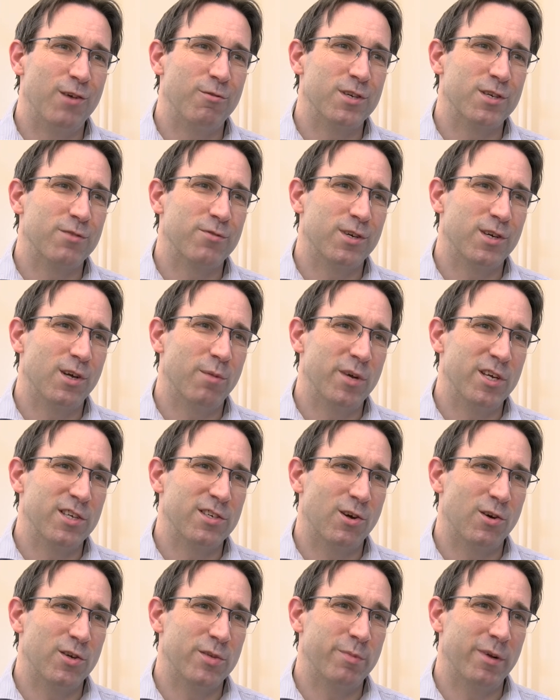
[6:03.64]
risk for coming
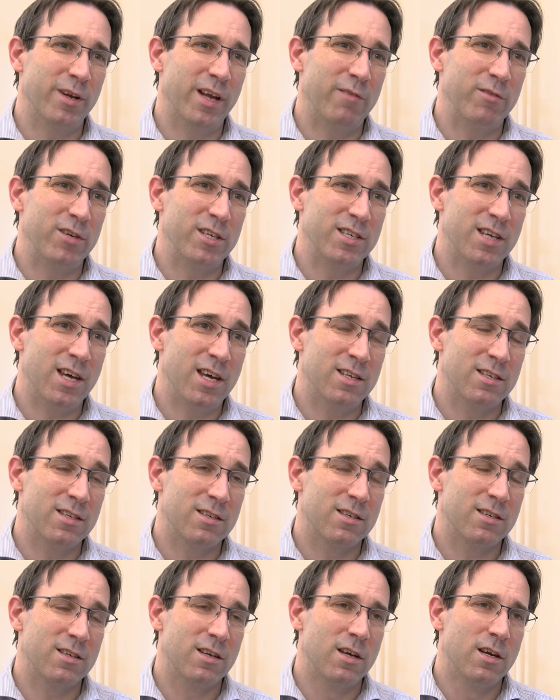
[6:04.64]
into hospital having
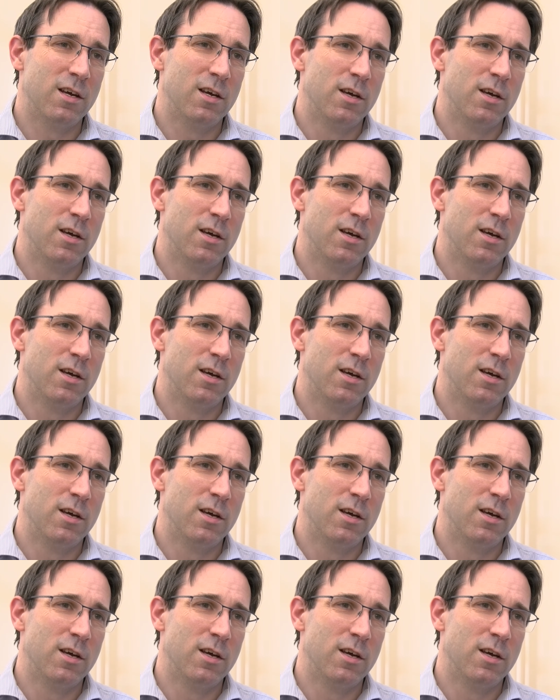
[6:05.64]
tests.